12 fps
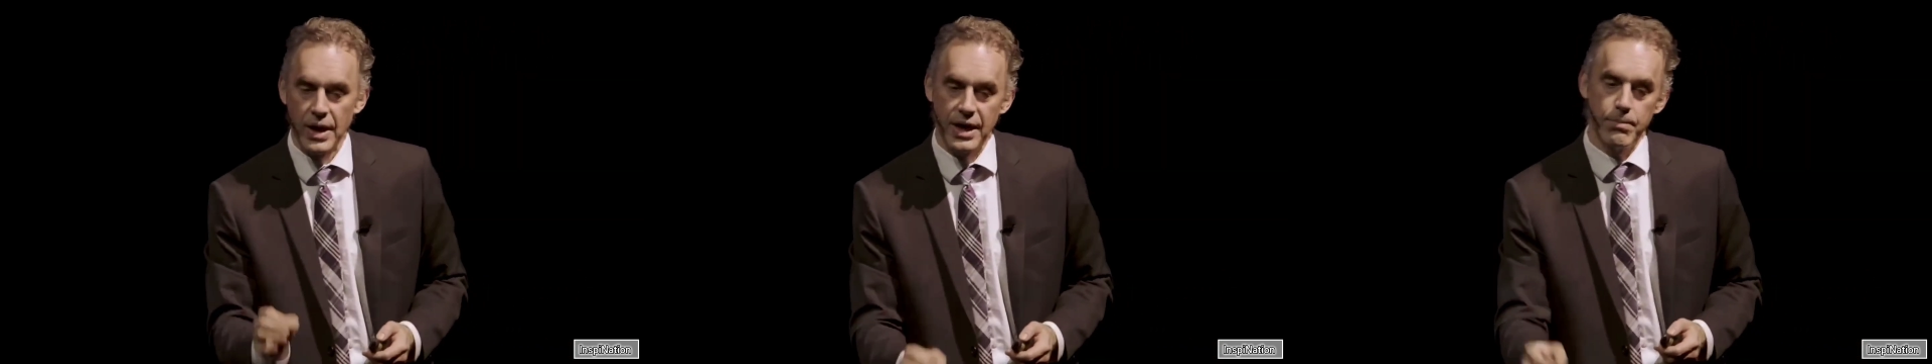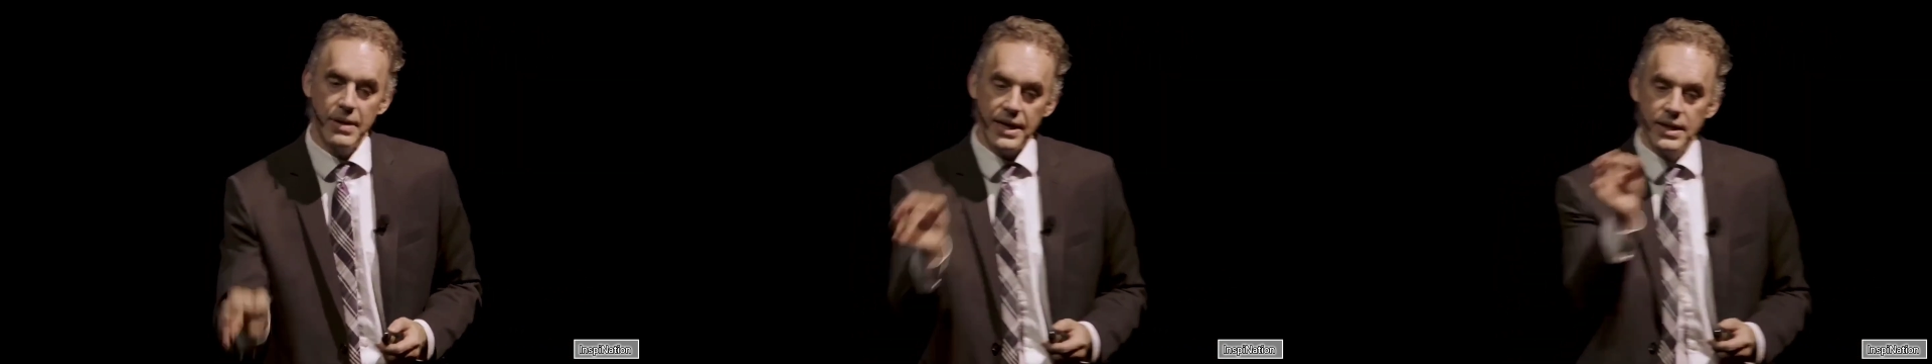It
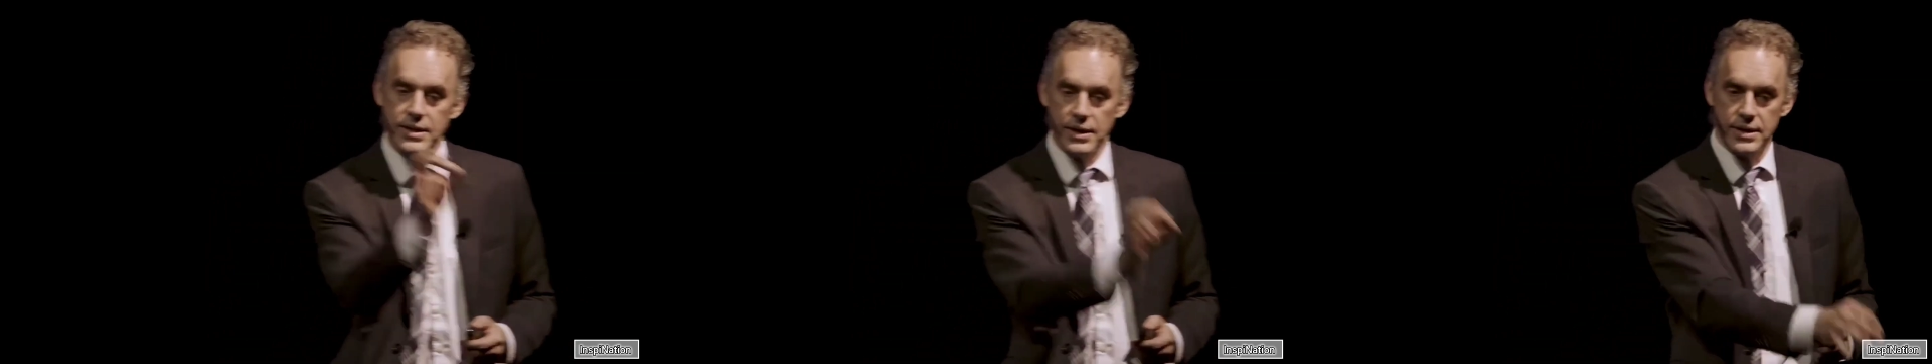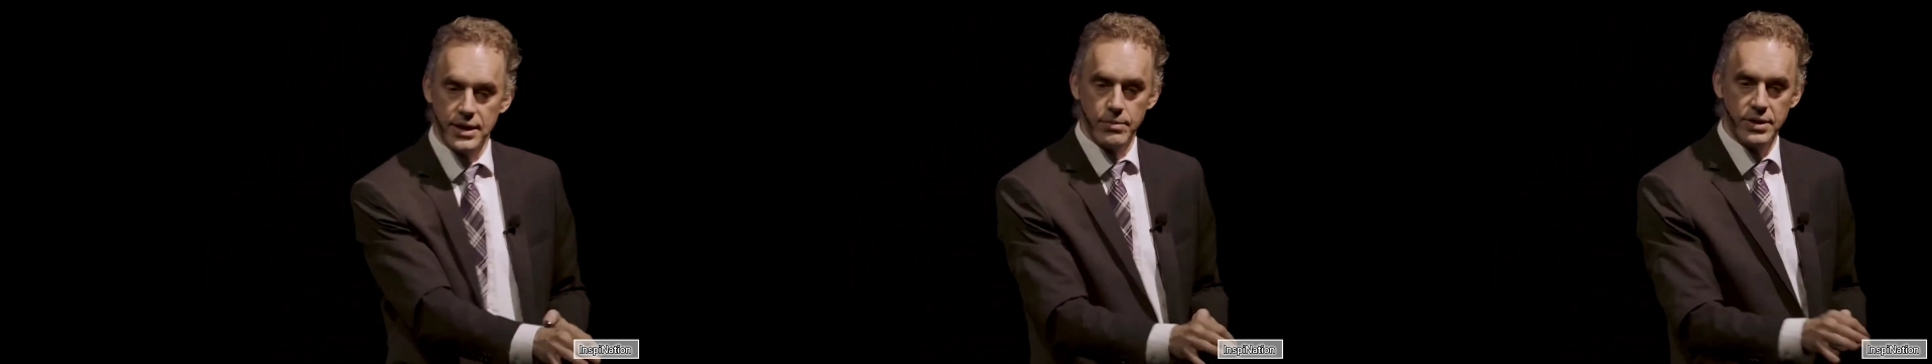means, in
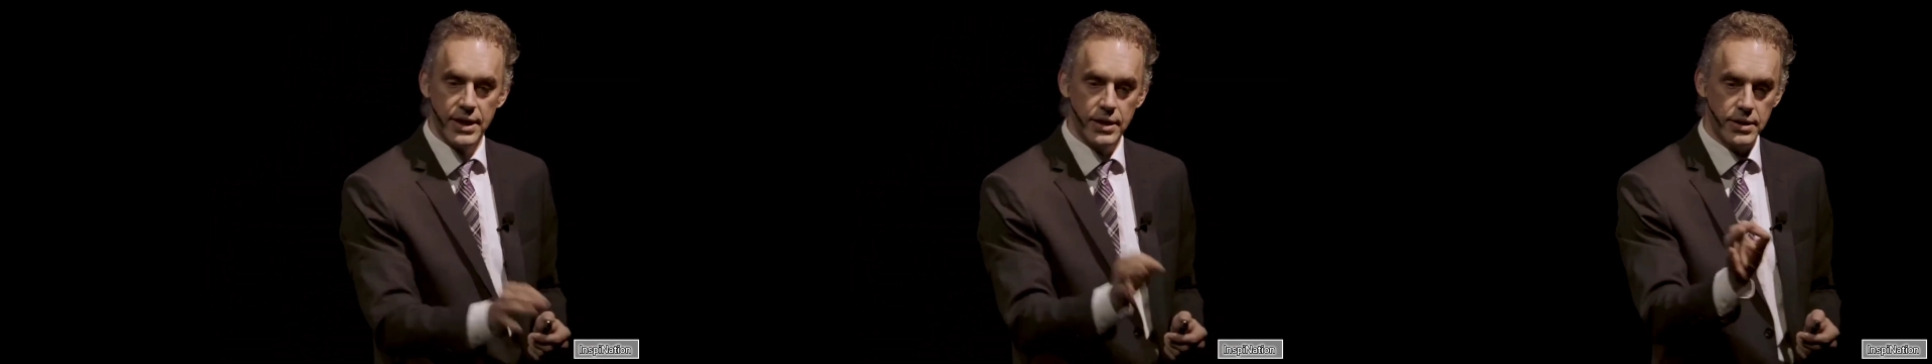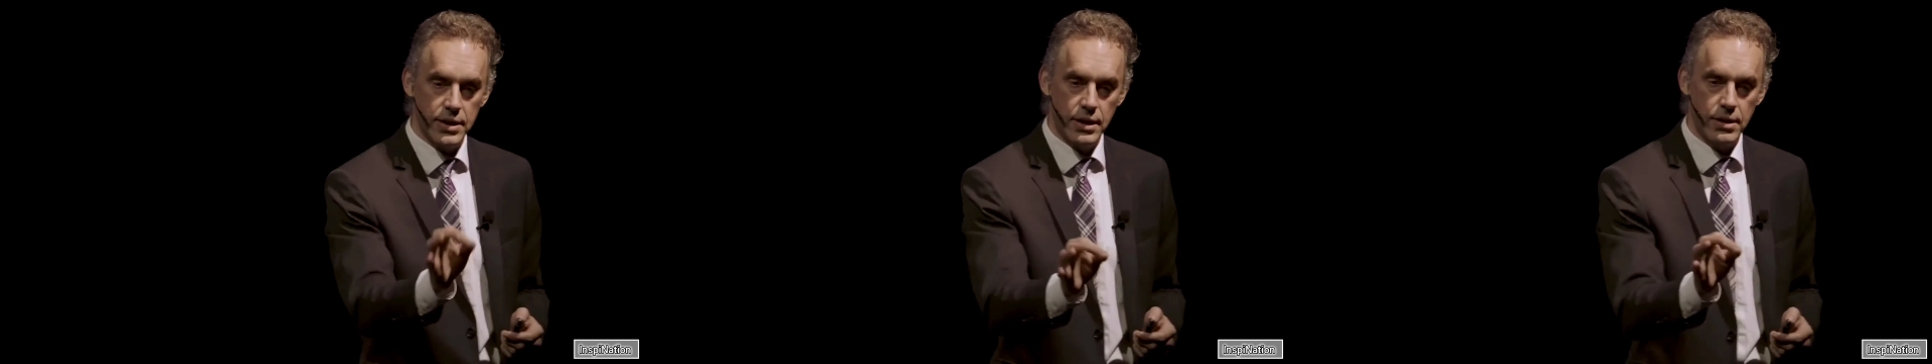some
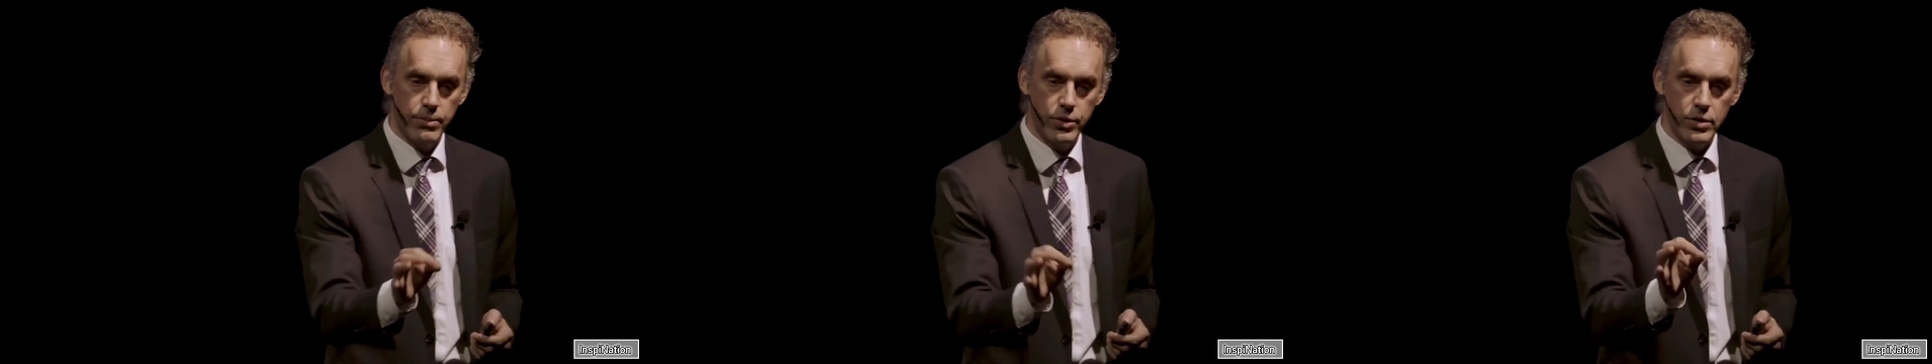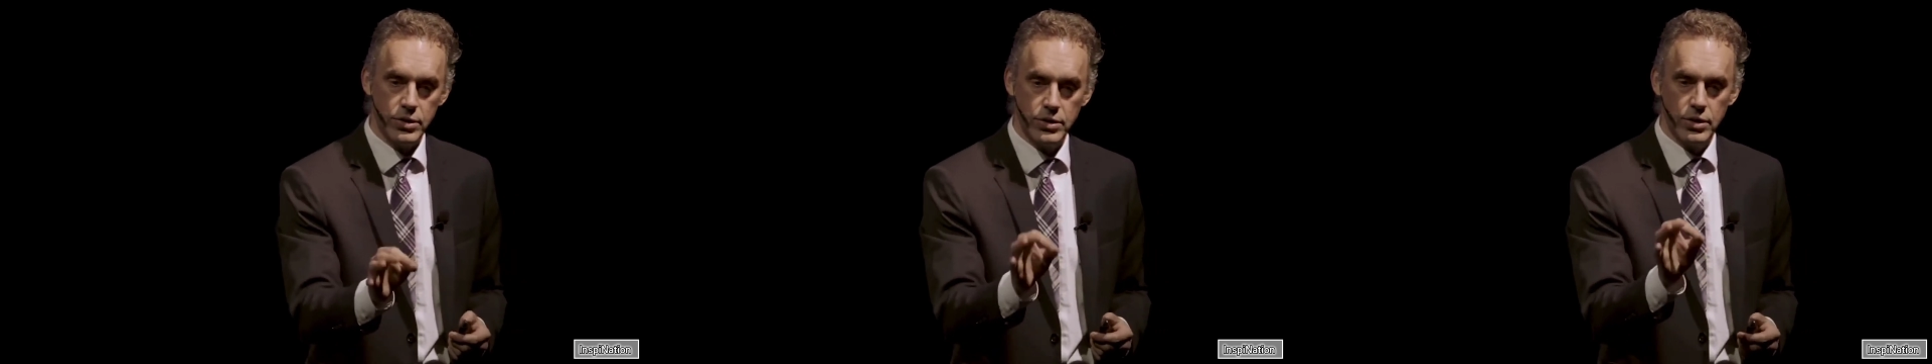sense, that the
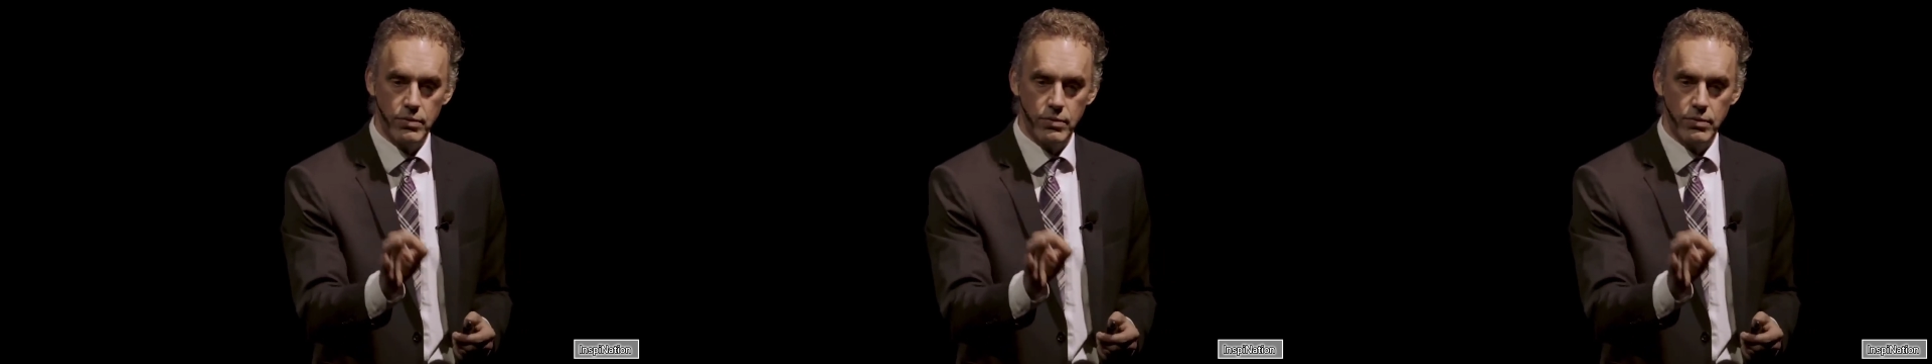Buddhists